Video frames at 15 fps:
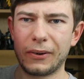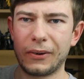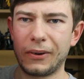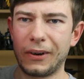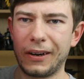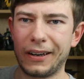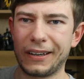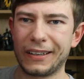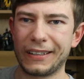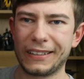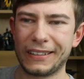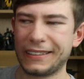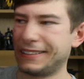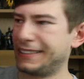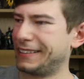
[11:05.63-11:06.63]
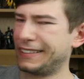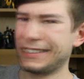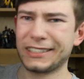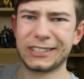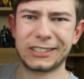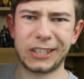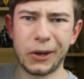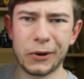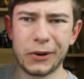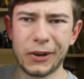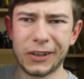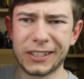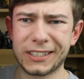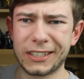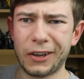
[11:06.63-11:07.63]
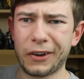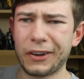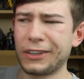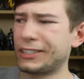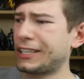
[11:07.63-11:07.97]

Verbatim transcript: Oh, so good, so good.